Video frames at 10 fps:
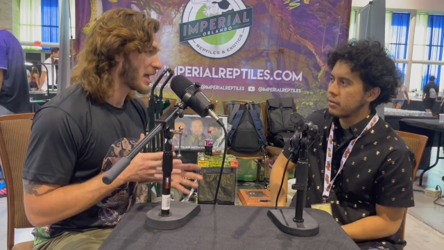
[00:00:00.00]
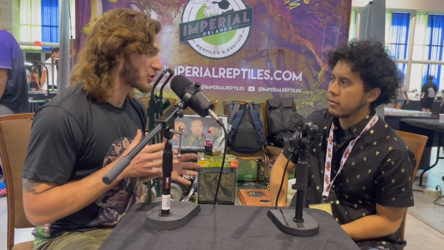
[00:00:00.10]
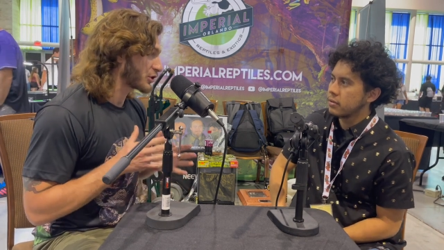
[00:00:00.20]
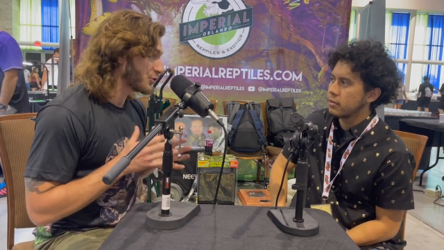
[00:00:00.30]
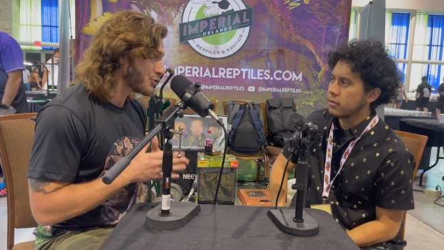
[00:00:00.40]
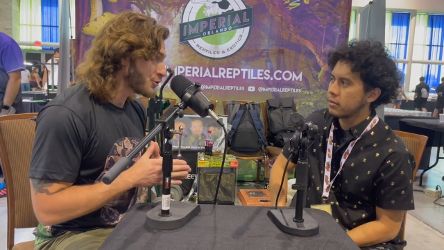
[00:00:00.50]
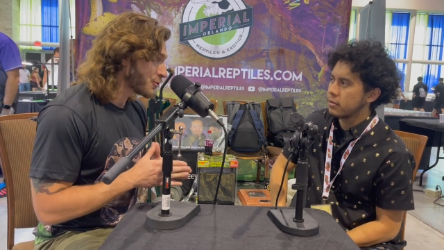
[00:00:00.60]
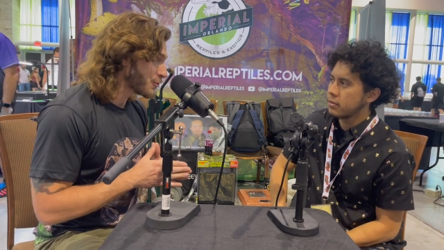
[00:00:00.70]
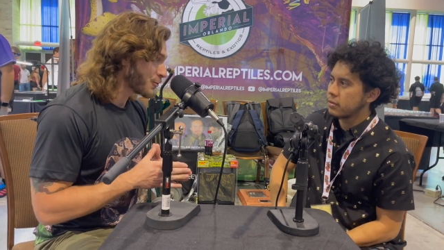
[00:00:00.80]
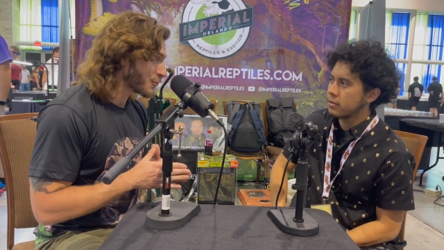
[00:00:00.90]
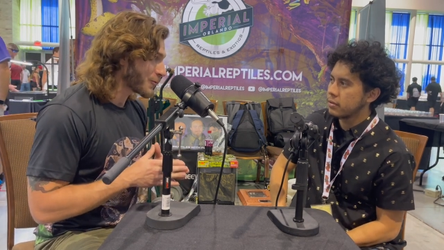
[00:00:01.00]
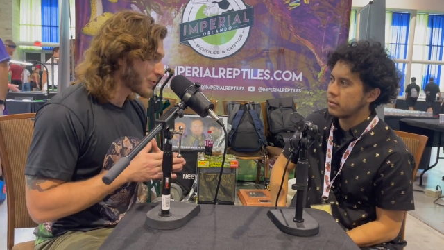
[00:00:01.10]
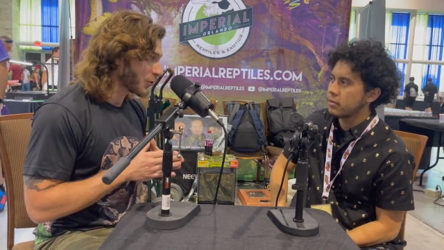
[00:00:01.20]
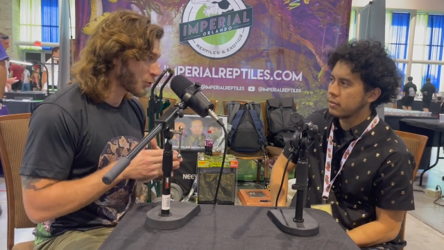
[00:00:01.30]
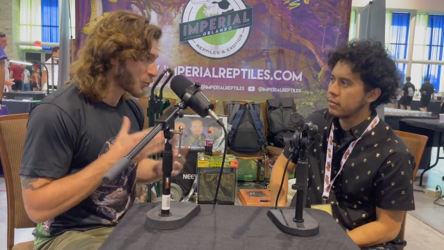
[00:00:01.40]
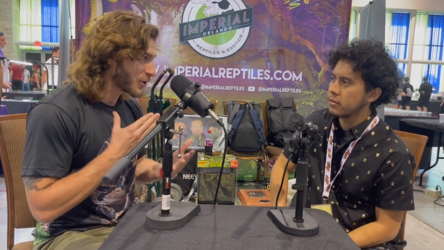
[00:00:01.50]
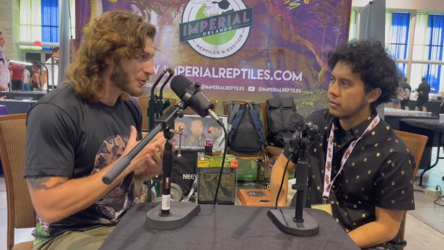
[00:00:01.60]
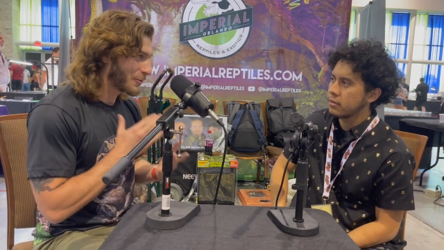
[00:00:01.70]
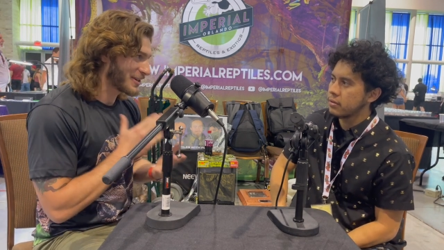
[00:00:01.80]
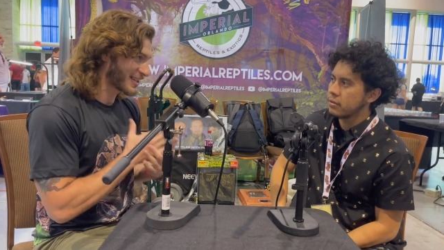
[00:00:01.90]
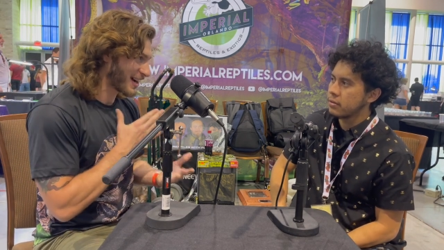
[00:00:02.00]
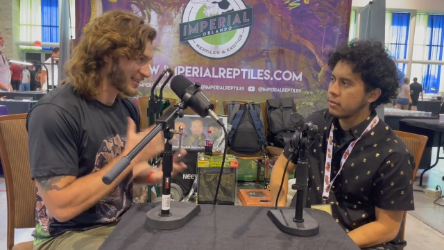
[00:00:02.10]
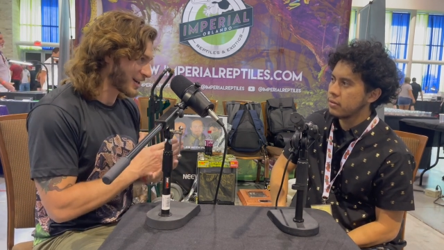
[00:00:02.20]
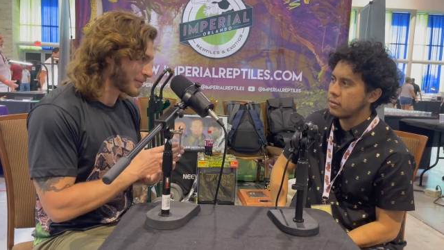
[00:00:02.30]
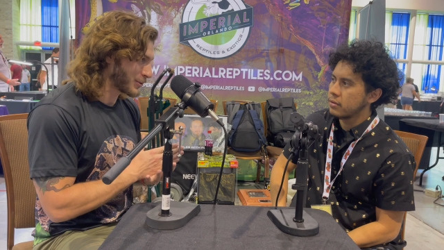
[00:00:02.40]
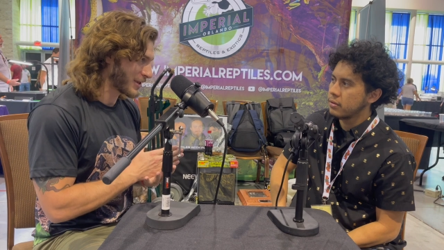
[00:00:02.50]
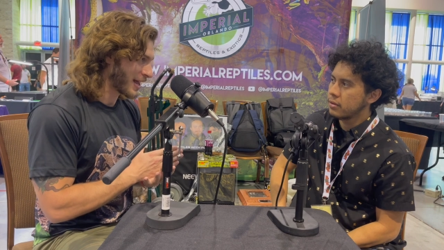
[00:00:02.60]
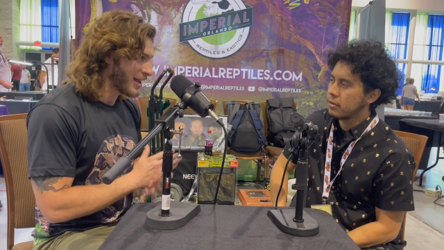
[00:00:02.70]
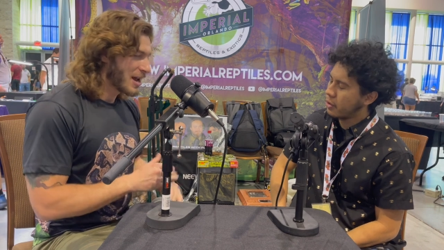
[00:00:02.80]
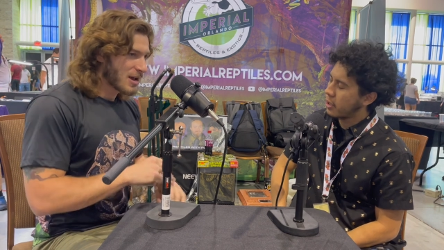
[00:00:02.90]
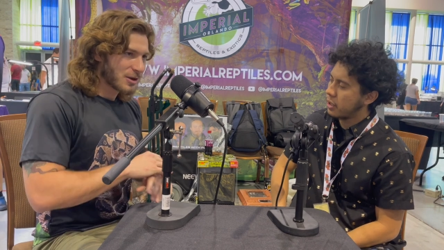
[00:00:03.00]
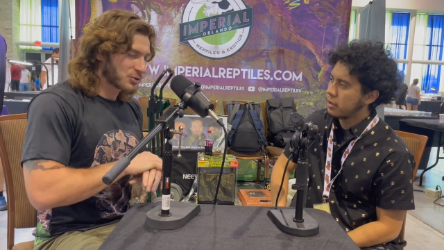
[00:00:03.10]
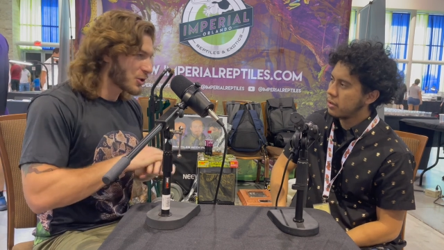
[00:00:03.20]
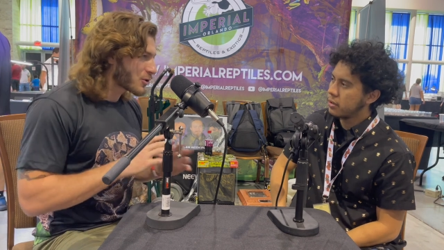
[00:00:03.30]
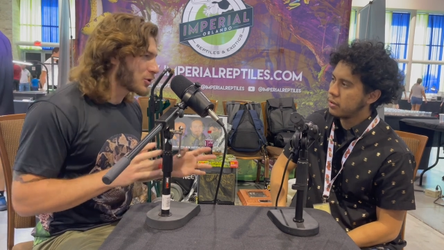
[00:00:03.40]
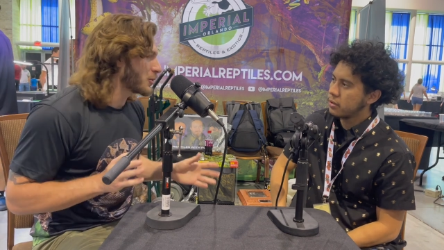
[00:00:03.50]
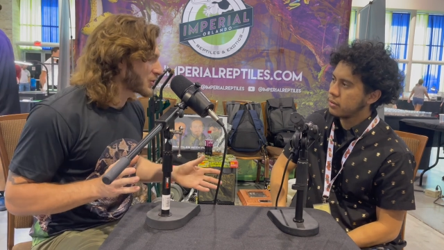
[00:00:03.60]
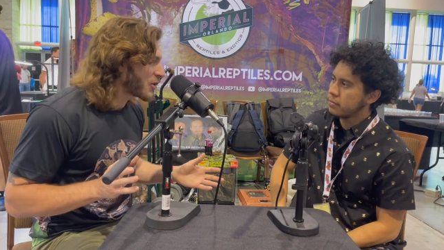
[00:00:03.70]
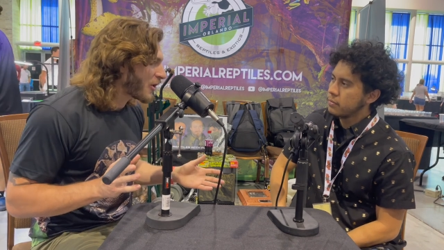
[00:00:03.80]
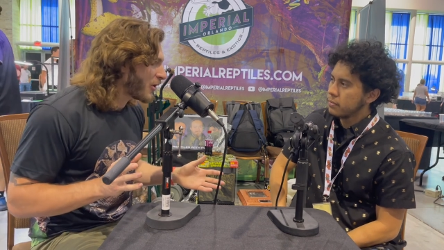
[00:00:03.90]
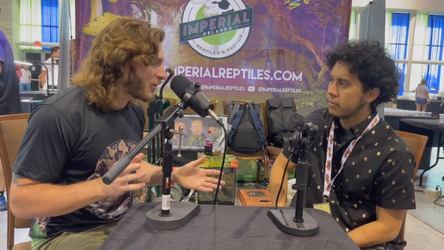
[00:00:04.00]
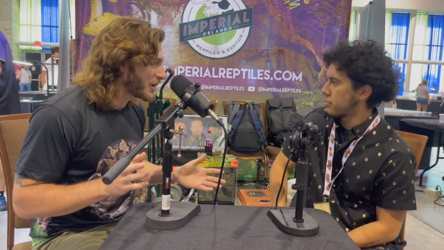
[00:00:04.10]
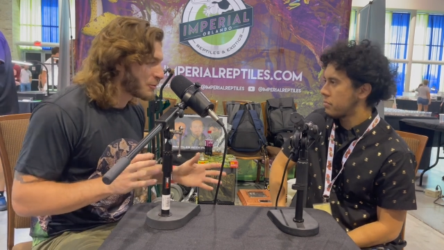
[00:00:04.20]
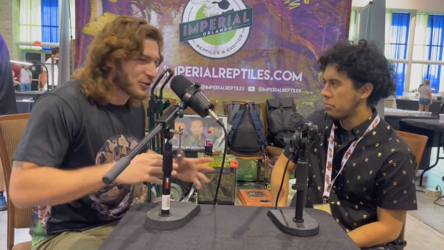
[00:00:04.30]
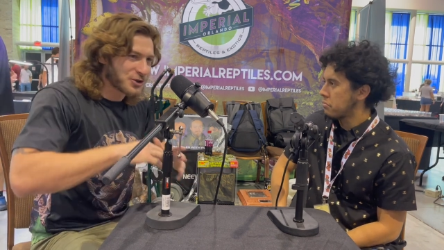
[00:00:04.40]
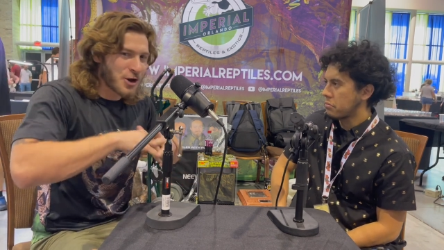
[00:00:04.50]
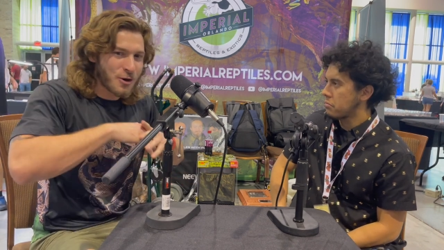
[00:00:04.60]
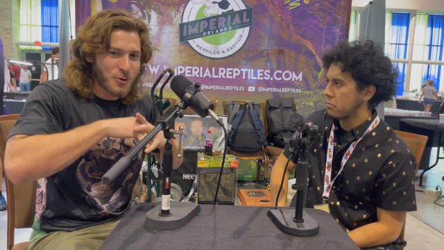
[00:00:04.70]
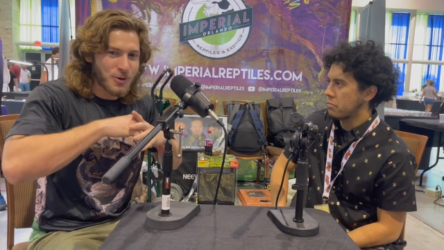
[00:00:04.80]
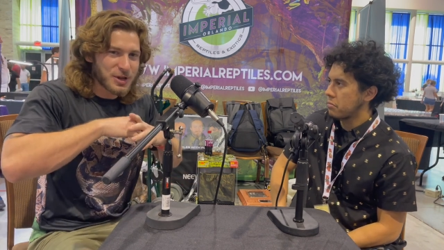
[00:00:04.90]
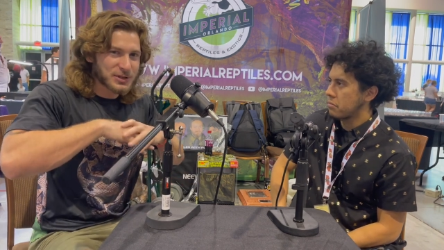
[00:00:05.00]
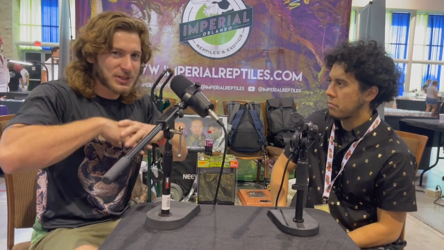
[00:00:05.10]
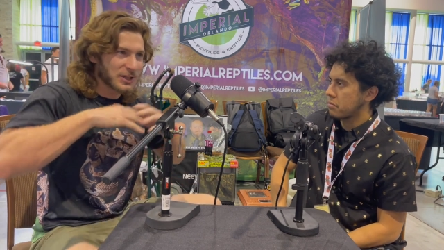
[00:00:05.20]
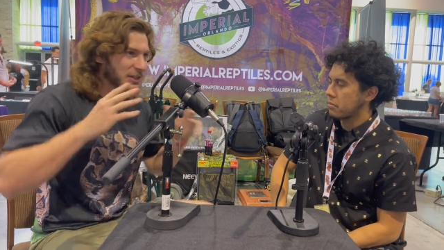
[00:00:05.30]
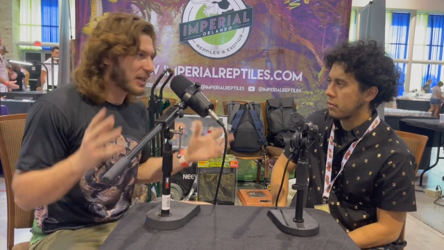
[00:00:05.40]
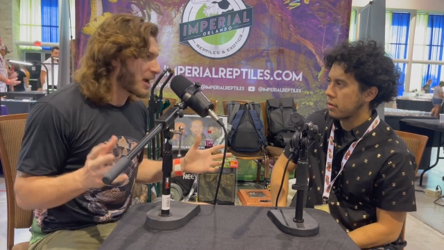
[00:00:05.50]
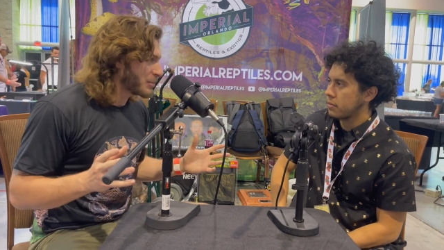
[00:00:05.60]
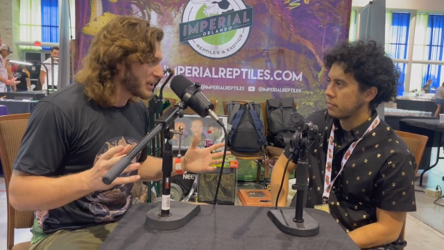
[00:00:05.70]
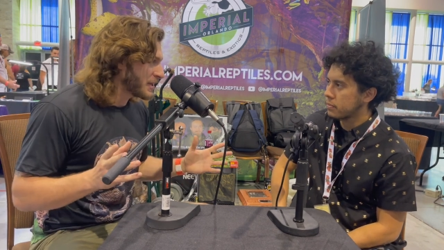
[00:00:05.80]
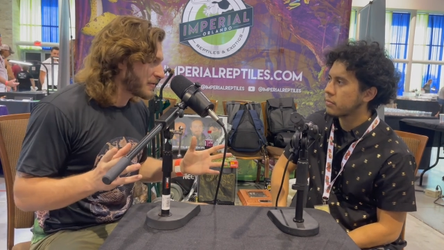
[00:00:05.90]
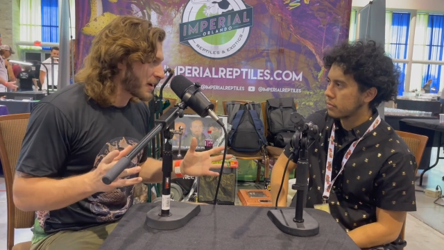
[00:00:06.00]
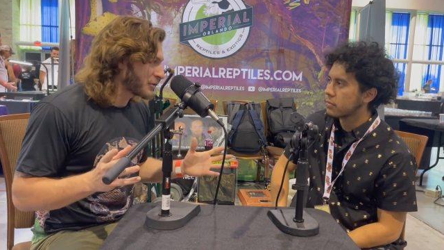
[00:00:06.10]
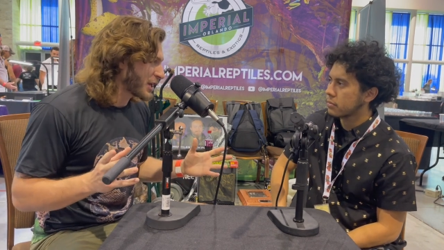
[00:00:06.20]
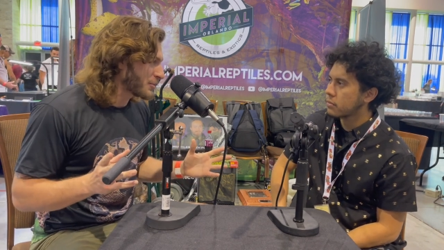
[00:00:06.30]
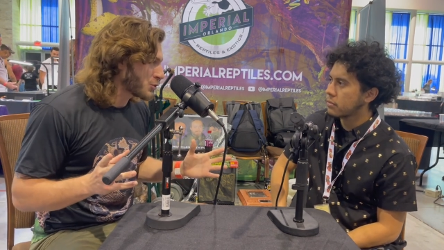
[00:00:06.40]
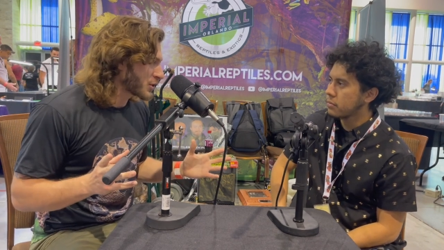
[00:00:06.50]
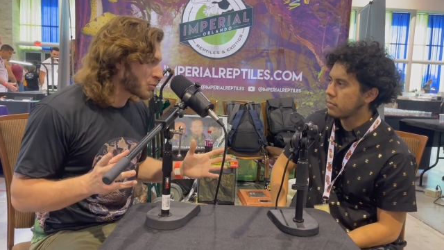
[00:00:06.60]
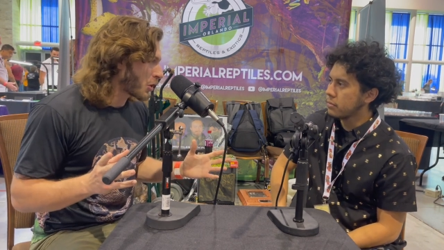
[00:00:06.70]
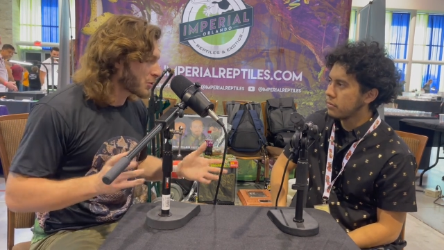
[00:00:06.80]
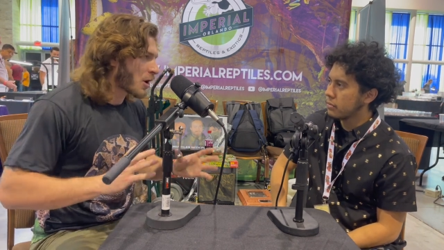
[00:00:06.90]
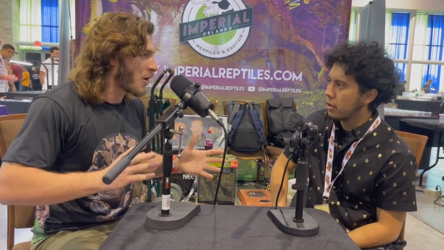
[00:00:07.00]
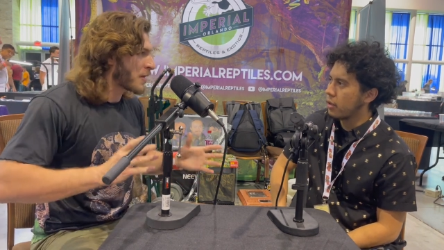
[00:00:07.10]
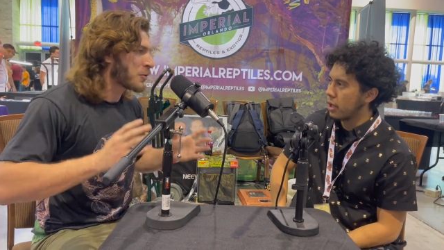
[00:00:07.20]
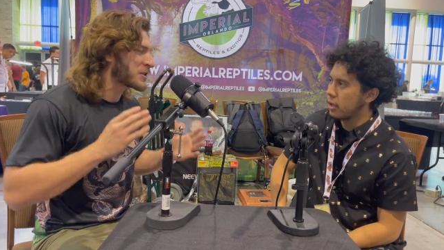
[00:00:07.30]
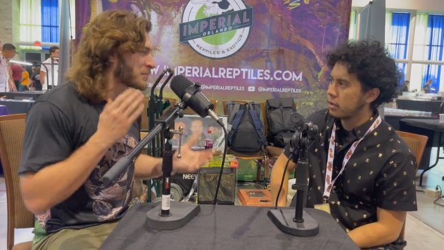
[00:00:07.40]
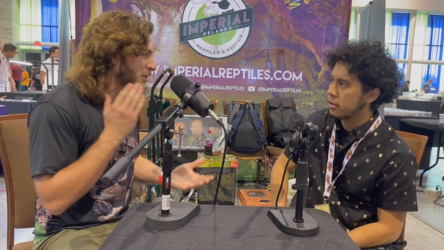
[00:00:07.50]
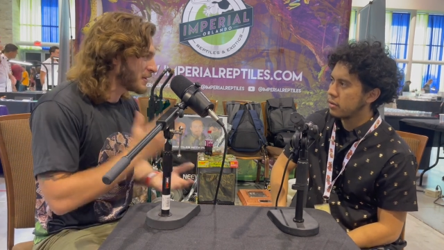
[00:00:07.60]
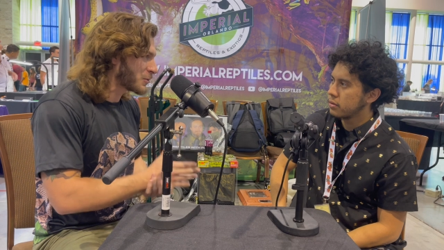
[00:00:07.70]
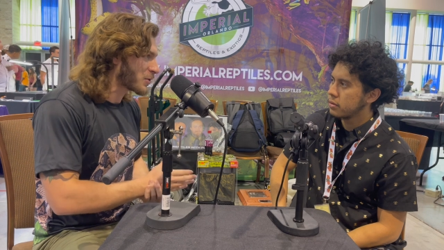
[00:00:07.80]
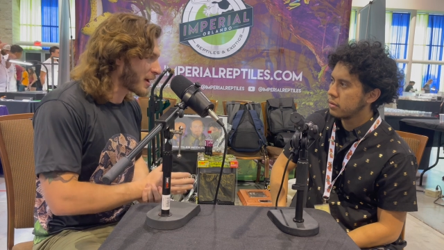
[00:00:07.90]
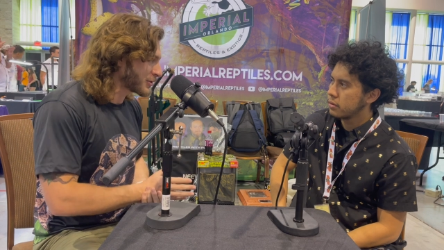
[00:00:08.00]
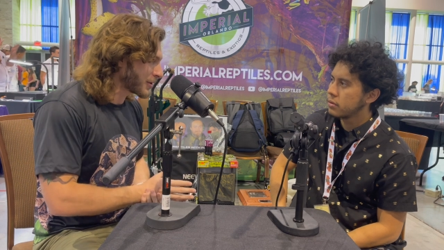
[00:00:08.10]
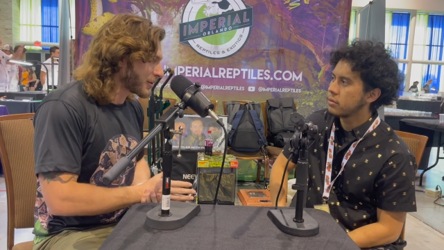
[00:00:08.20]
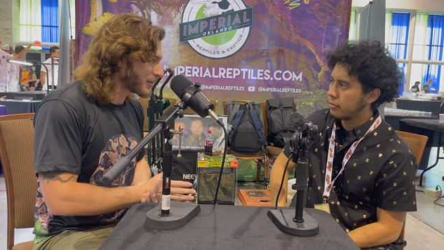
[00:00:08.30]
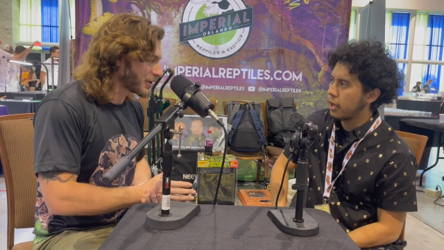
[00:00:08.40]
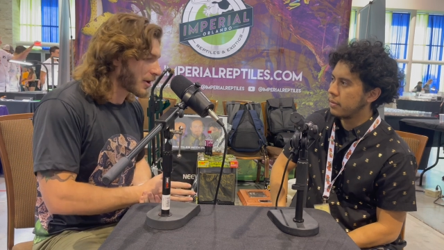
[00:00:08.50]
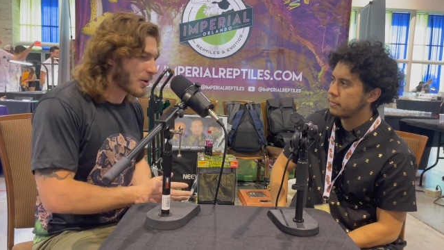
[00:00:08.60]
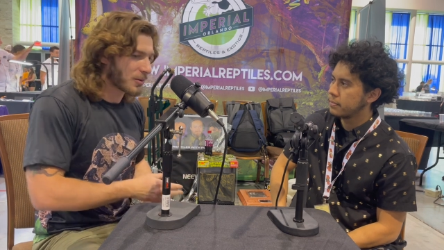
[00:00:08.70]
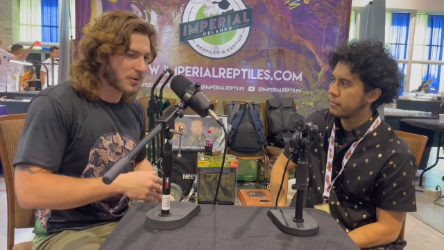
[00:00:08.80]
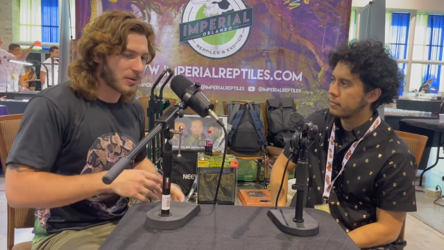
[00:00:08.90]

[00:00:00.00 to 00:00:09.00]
Speaker 1: actually knew the real reason I stopped doing that. Okay. It was no close call. It was no suddenly I believe everything I'm doing is wrong. No, okay. I've always believed in what I do. Right. You know,